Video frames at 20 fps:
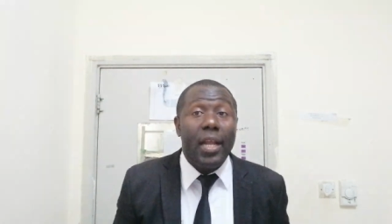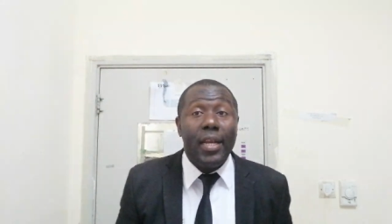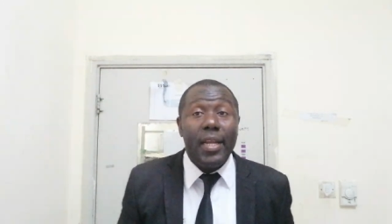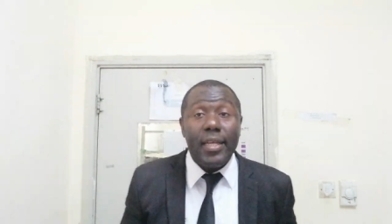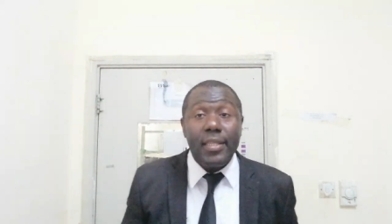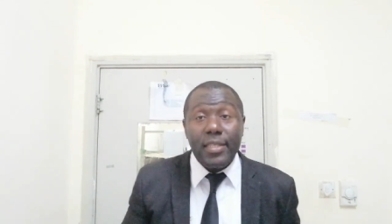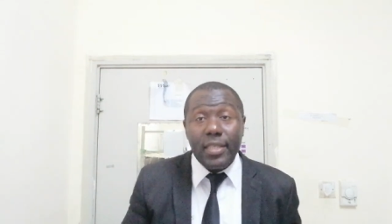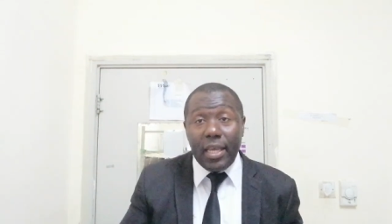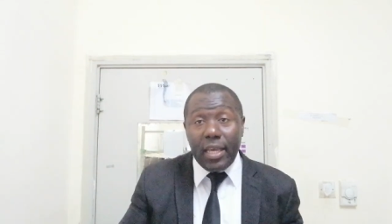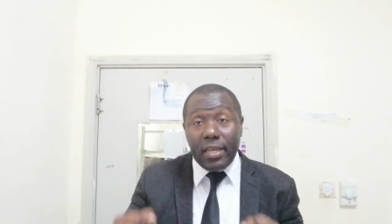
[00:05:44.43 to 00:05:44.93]

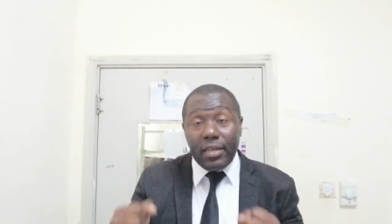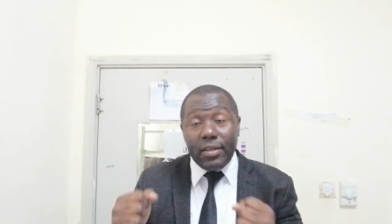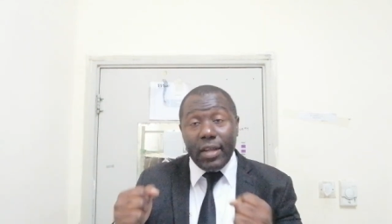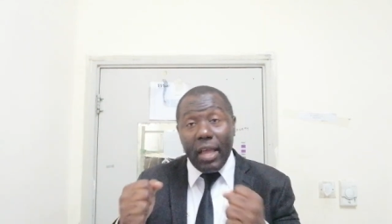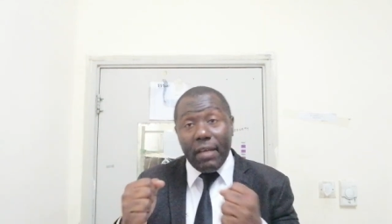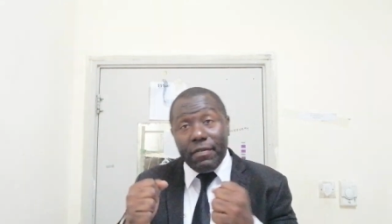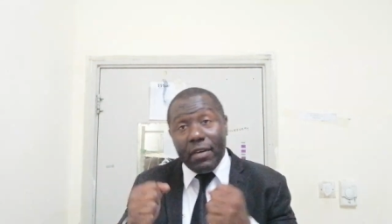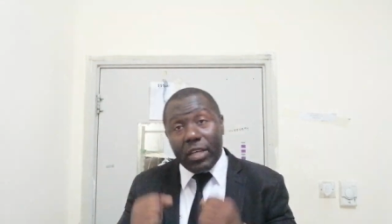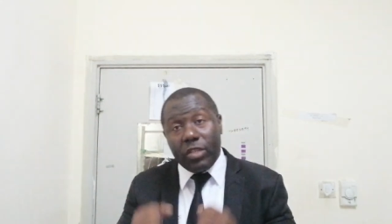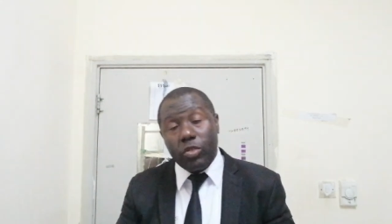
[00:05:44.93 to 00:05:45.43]
let's say a
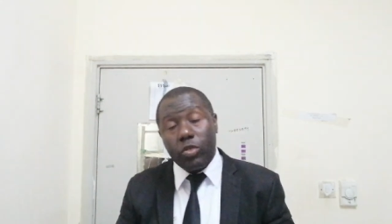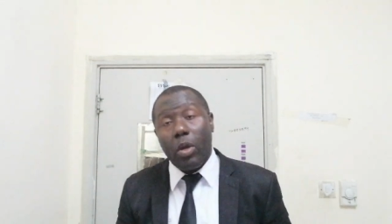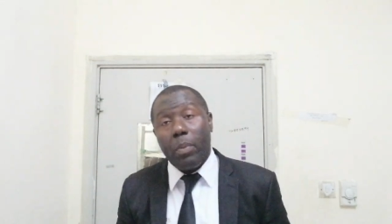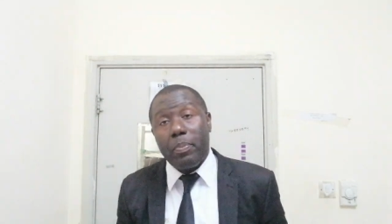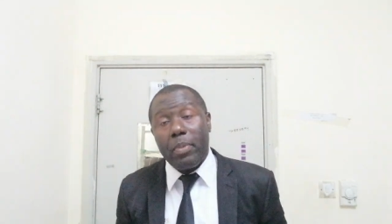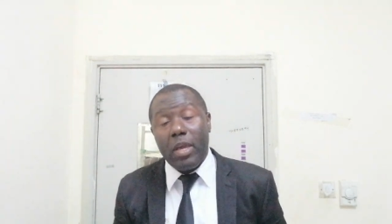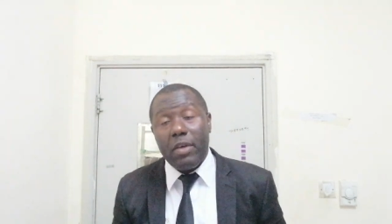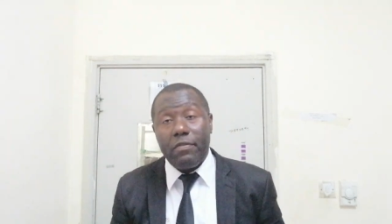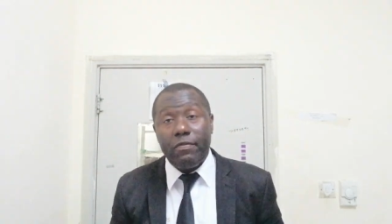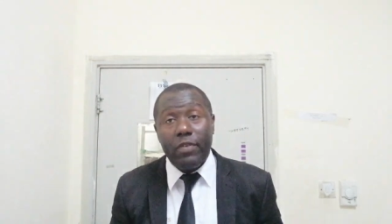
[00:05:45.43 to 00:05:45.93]
driver
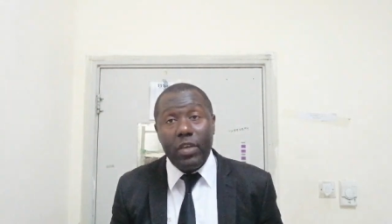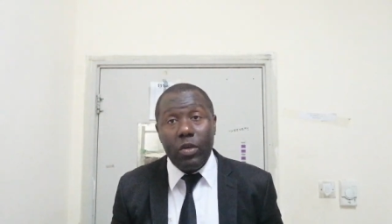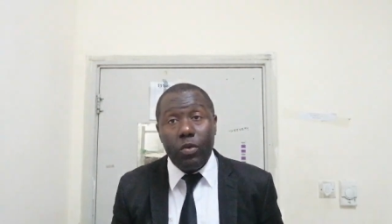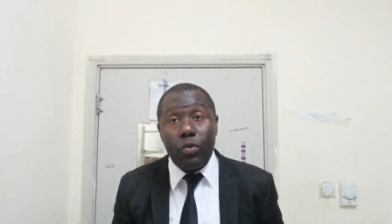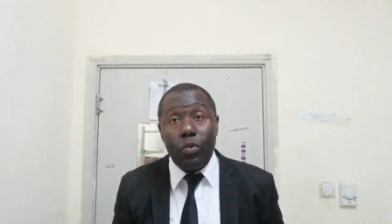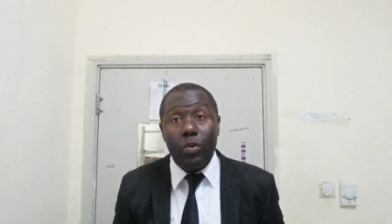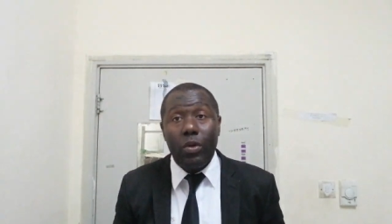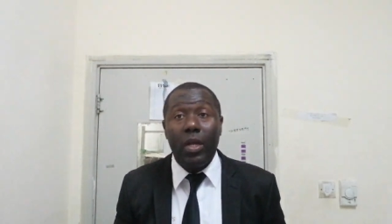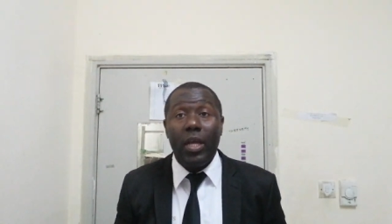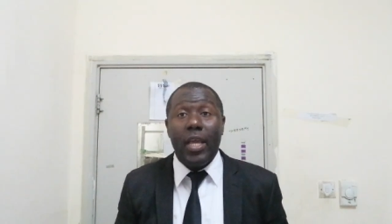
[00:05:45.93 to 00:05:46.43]
stop a
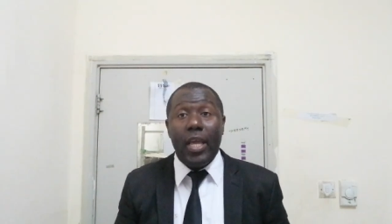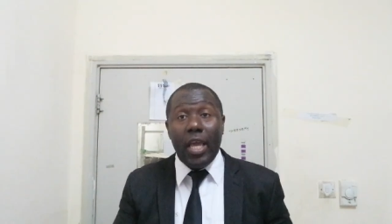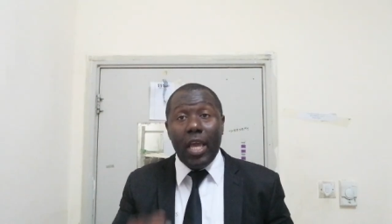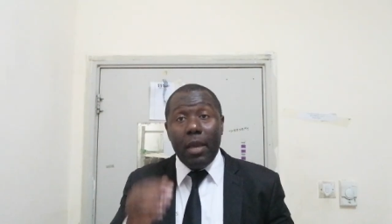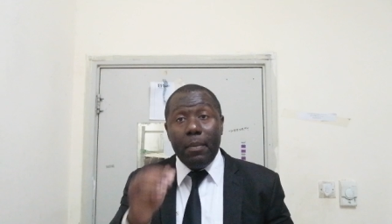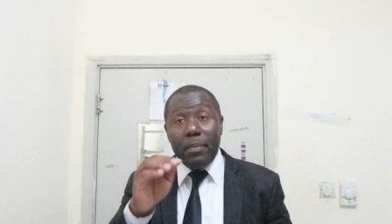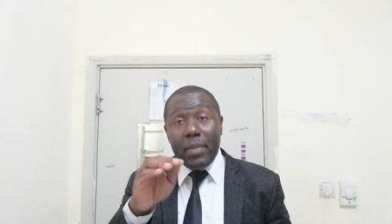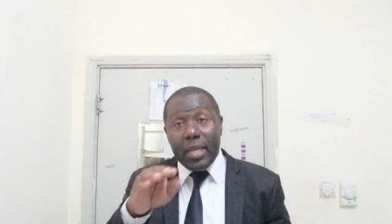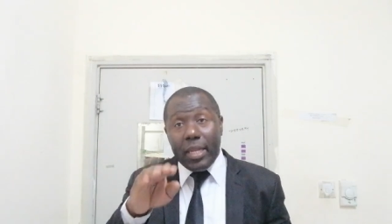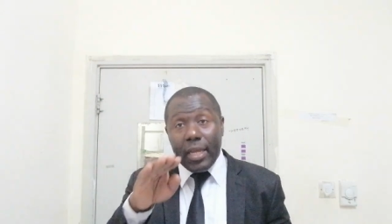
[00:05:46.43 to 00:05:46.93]
vehicle
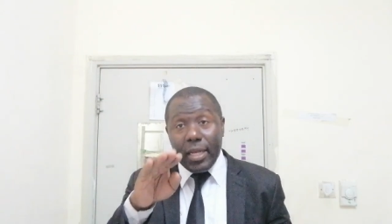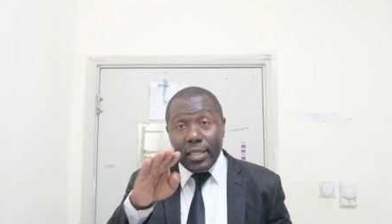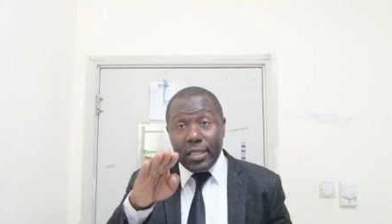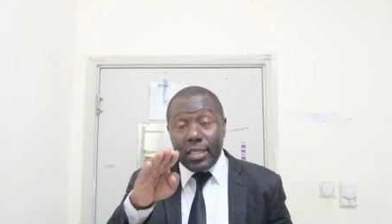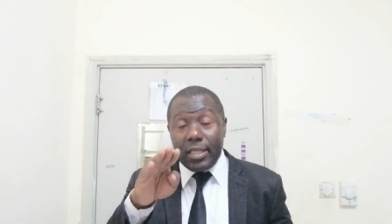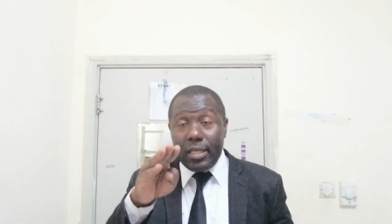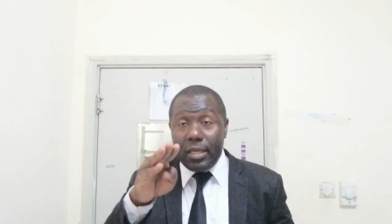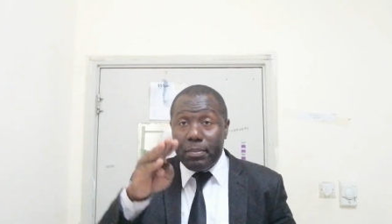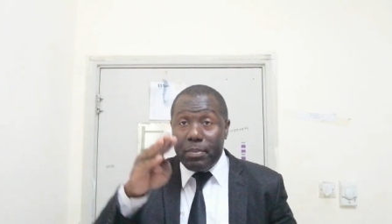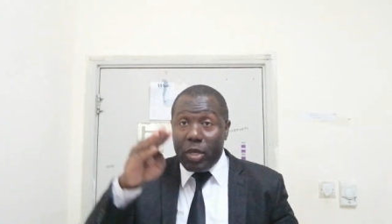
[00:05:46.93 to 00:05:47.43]

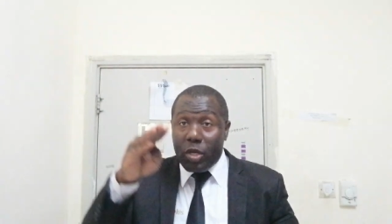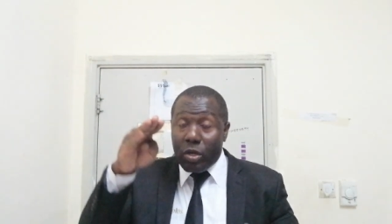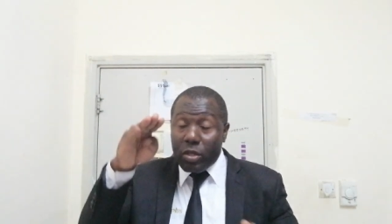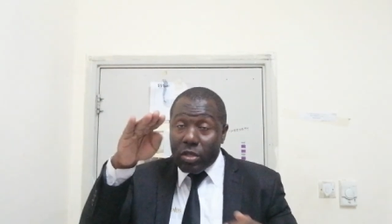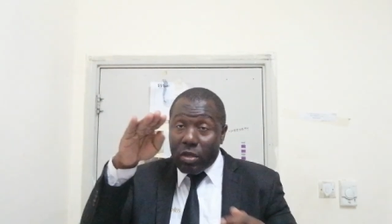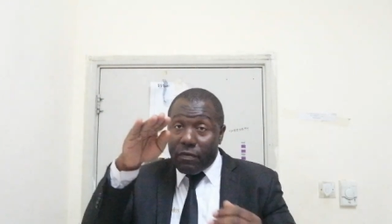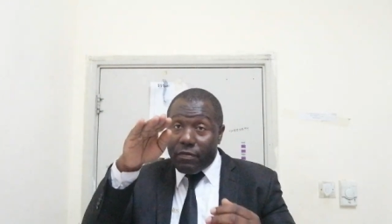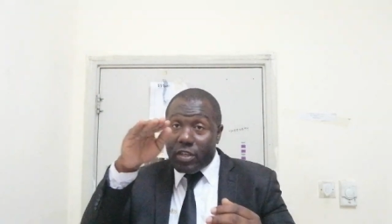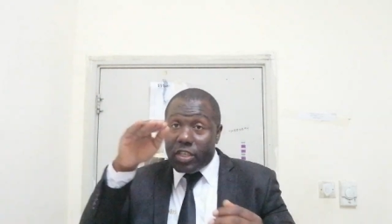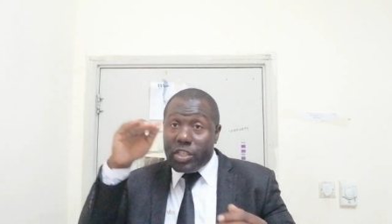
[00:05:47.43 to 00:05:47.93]
immediately,
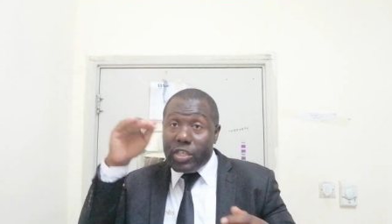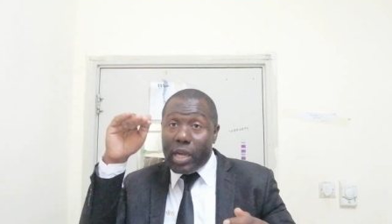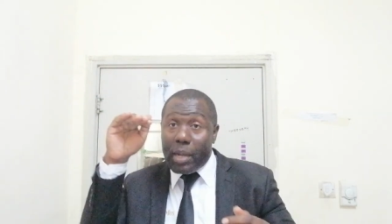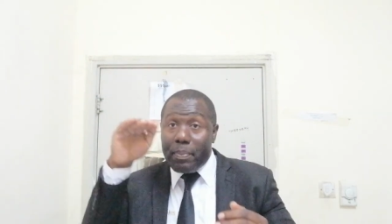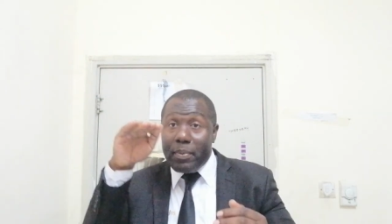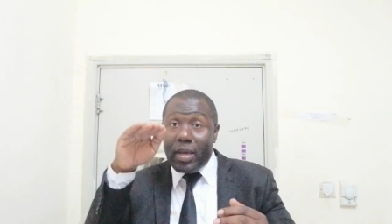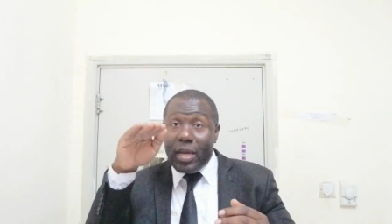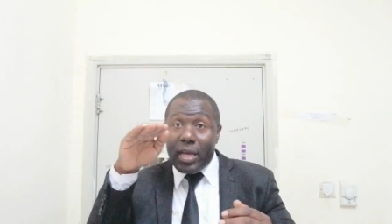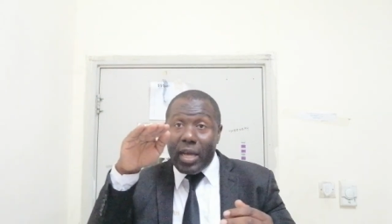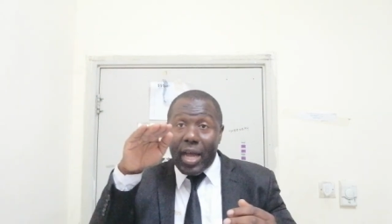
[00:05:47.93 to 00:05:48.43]
because of the
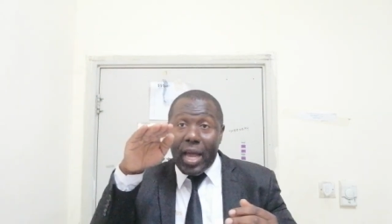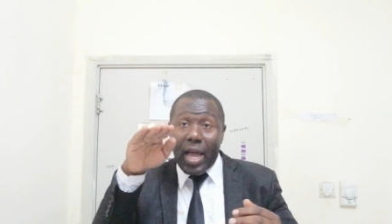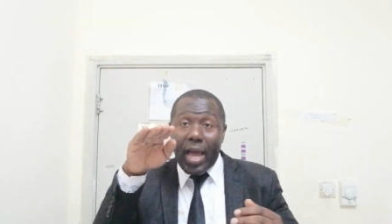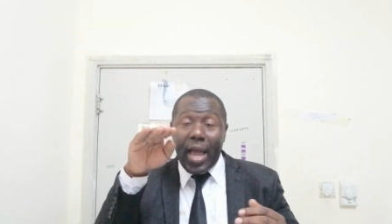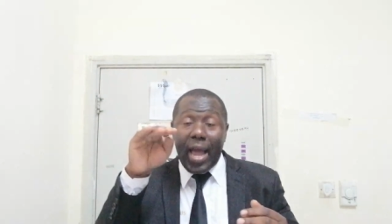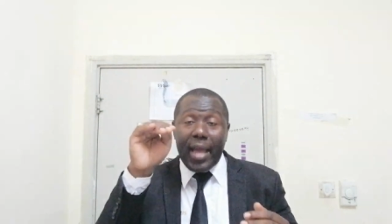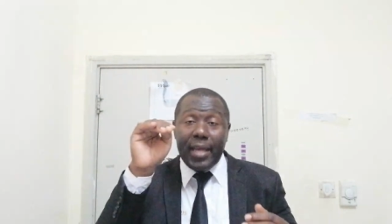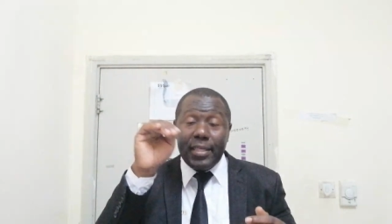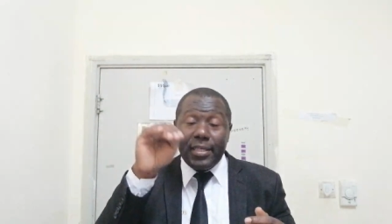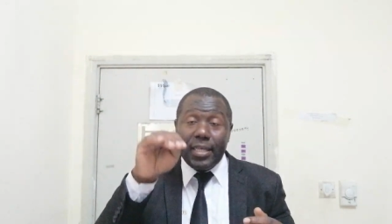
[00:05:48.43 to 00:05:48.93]
sharp
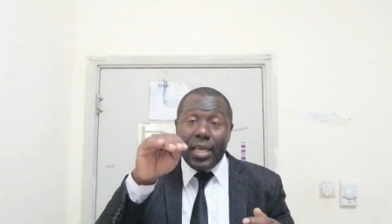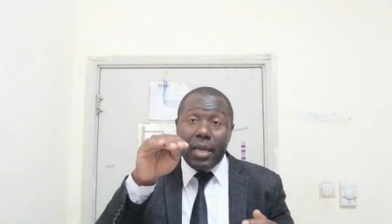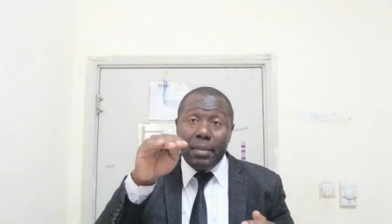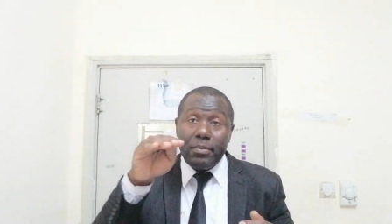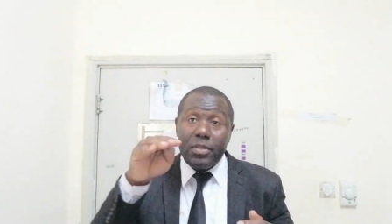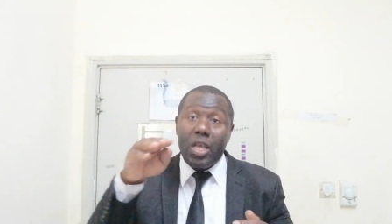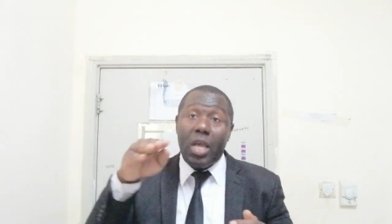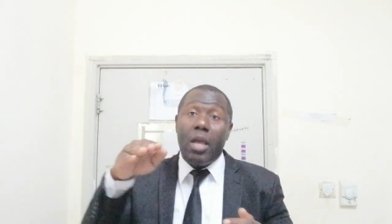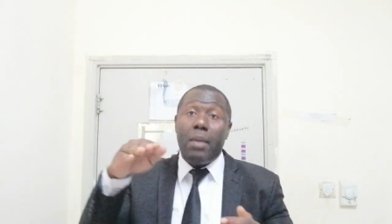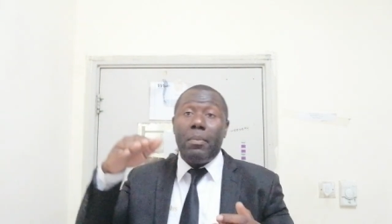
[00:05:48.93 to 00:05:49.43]

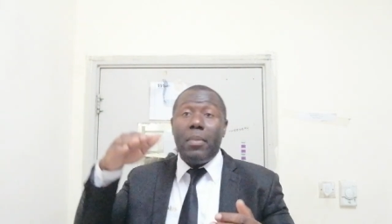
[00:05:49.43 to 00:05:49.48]
items,